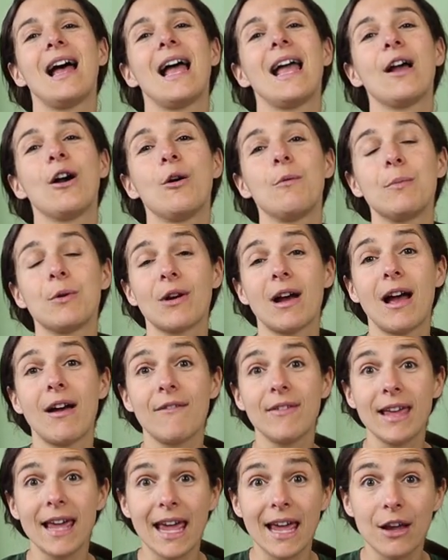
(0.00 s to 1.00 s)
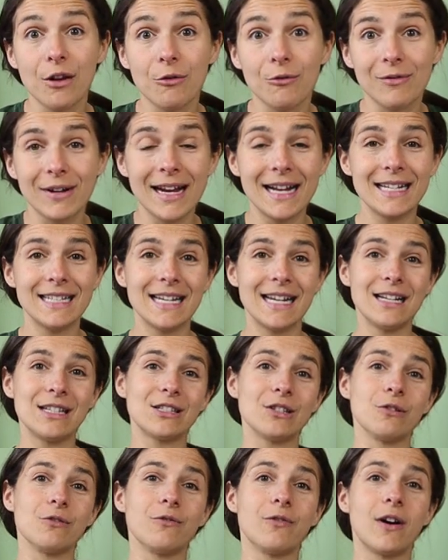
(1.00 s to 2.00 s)
I hope you're having a great day
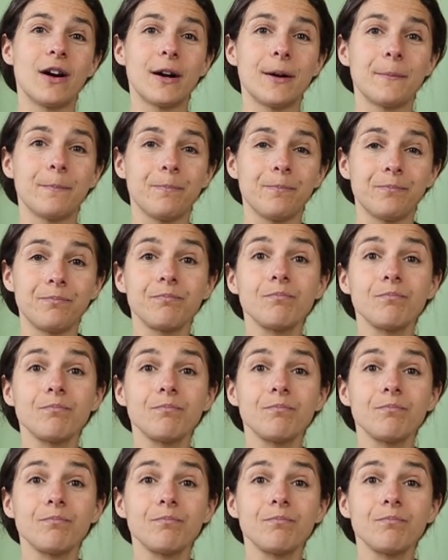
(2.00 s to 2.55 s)
so far.